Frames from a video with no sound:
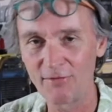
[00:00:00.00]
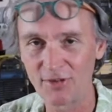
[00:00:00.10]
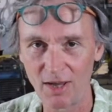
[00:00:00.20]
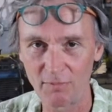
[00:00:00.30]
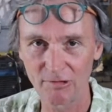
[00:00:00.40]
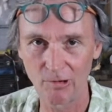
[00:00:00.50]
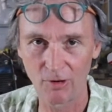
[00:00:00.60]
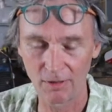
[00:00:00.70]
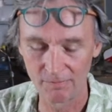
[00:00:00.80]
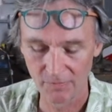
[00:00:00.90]
times
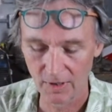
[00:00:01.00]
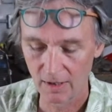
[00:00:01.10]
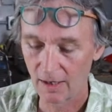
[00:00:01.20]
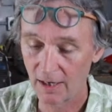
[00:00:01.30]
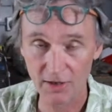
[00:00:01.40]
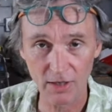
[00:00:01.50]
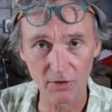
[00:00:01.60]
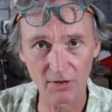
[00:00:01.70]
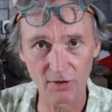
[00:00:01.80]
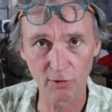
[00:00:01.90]
stronger. You don't
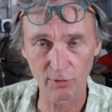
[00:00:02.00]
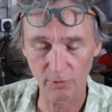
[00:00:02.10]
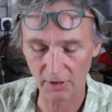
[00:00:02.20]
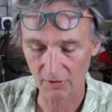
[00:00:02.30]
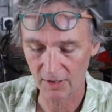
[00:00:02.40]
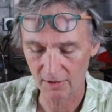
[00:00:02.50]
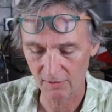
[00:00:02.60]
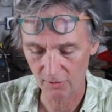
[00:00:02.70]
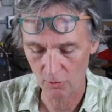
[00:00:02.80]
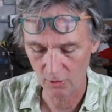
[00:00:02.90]
need to use one of these.
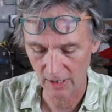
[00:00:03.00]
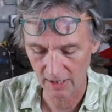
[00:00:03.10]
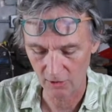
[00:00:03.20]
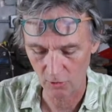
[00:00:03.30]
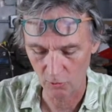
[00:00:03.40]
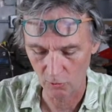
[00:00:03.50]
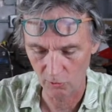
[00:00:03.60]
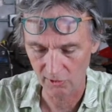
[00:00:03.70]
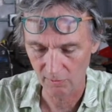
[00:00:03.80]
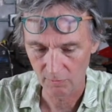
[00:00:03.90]
You can use,